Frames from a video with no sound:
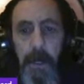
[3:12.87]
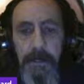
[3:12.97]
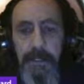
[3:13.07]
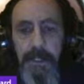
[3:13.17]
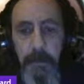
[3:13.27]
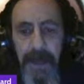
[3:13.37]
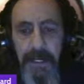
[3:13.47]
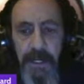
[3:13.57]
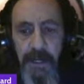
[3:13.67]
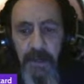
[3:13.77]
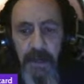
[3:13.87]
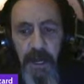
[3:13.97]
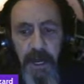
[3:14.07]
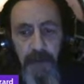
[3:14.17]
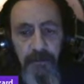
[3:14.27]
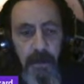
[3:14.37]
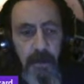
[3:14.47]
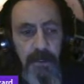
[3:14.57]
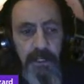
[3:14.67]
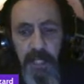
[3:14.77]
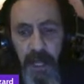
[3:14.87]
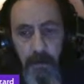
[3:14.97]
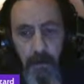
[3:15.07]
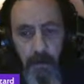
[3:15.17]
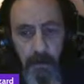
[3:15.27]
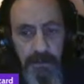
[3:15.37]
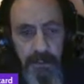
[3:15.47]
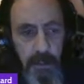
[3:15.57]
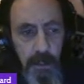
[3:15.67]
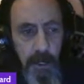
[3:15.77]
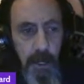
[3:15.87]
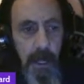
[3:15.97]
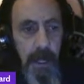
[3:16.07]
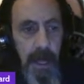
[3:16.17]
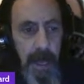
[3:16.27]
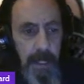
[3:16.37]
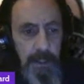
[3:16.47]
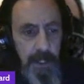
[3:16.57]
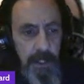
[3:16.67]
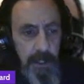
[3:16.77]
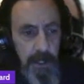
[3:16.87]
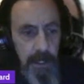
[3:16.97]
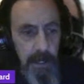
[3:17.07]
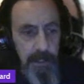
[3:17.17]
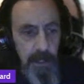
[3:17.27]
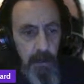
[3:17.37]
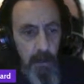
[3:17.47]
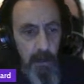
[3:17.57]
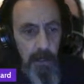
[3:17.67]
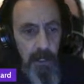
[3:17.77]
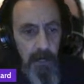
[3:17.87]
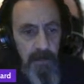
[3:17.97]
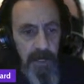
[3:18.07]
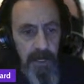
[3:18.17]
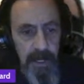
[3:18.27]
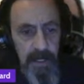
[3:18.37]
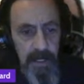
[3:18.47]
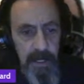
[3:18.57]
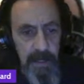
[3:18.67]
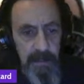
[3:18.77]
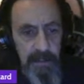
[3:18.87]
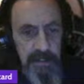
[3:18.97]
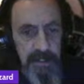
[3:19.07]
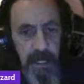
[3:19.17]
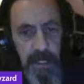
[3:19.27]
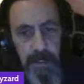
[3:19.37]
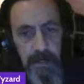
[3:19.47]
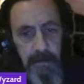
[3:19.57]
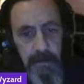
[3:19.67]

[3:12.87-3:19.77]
especially the Governor General's agent at the court of an Indian state.